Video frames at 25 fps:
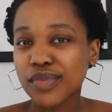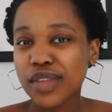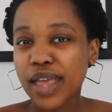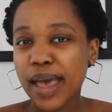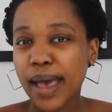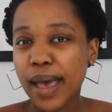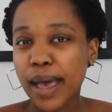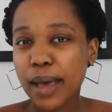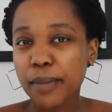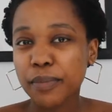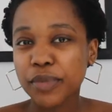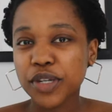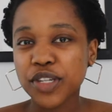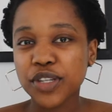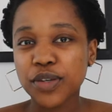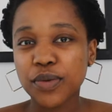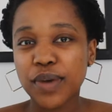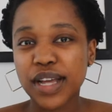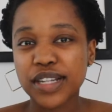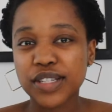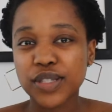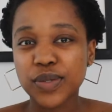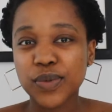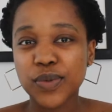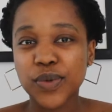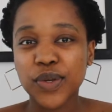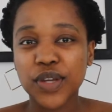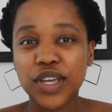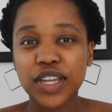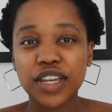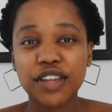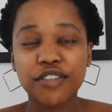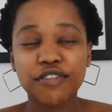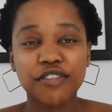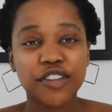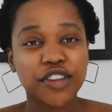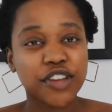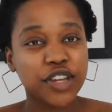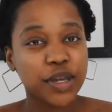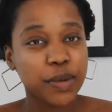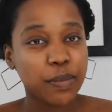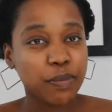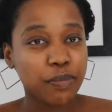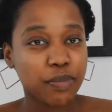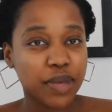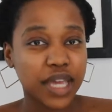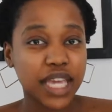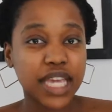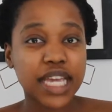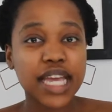um, do you want to work in a very
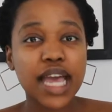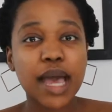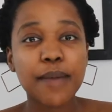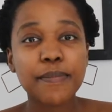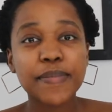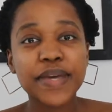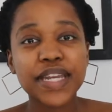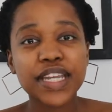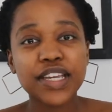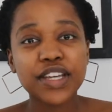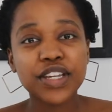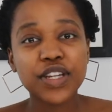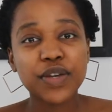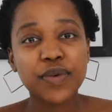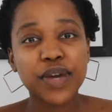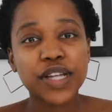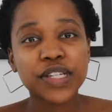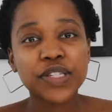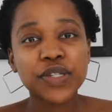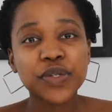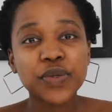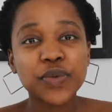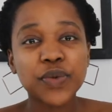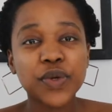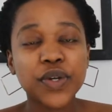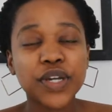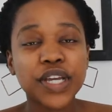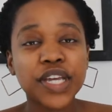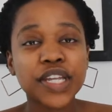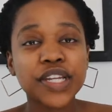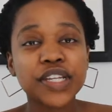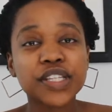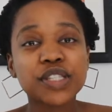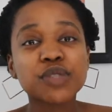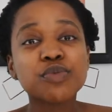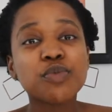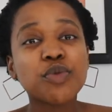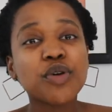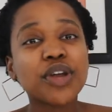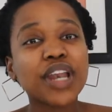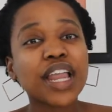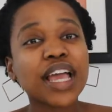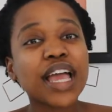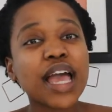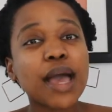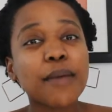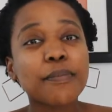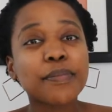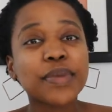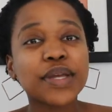big company do you want to work in a smaller
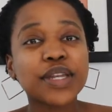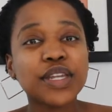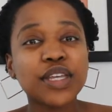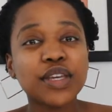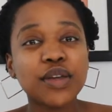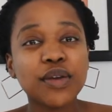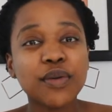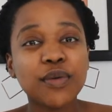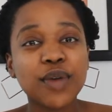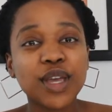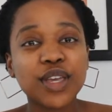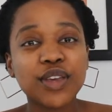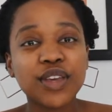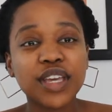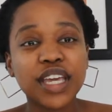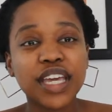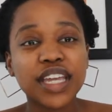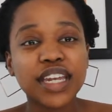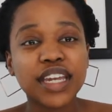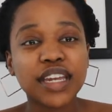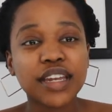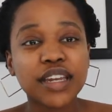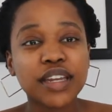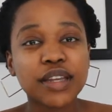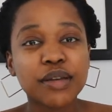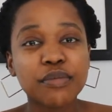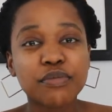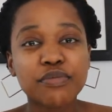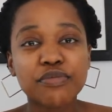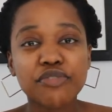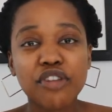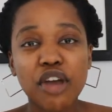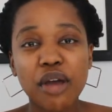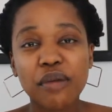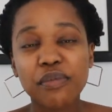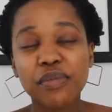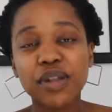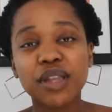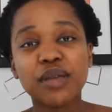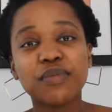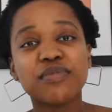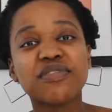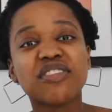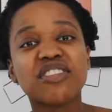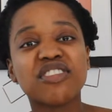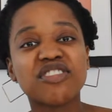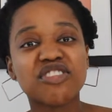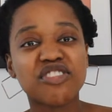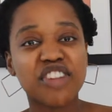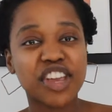company where you can probably
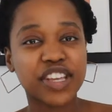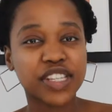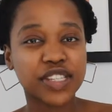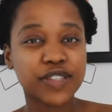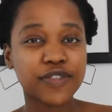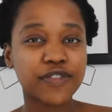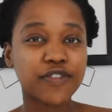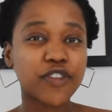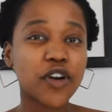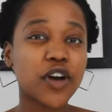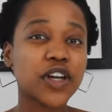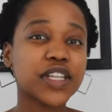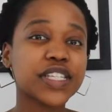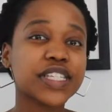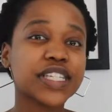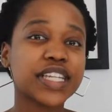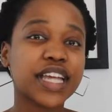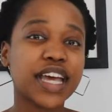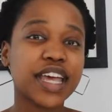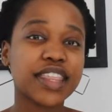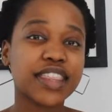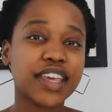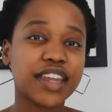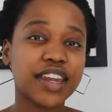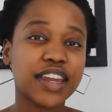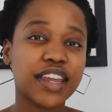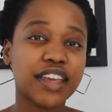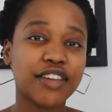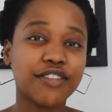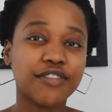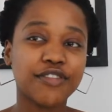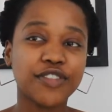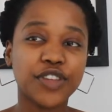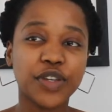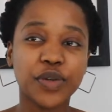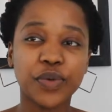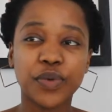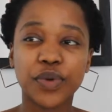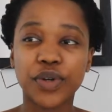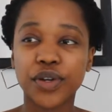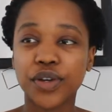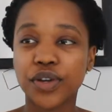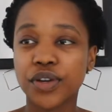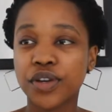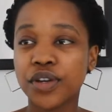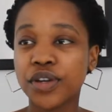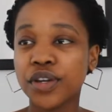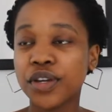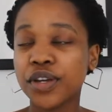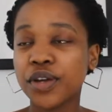progress faster than if you
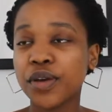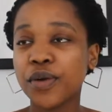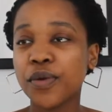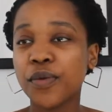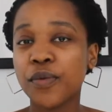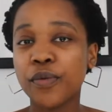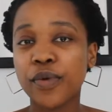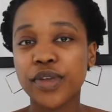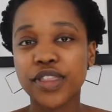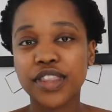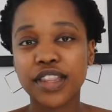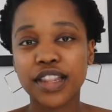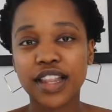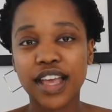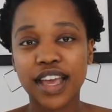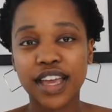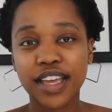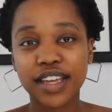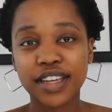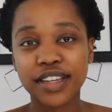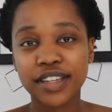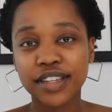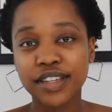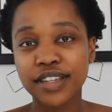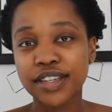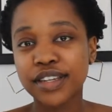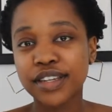were with like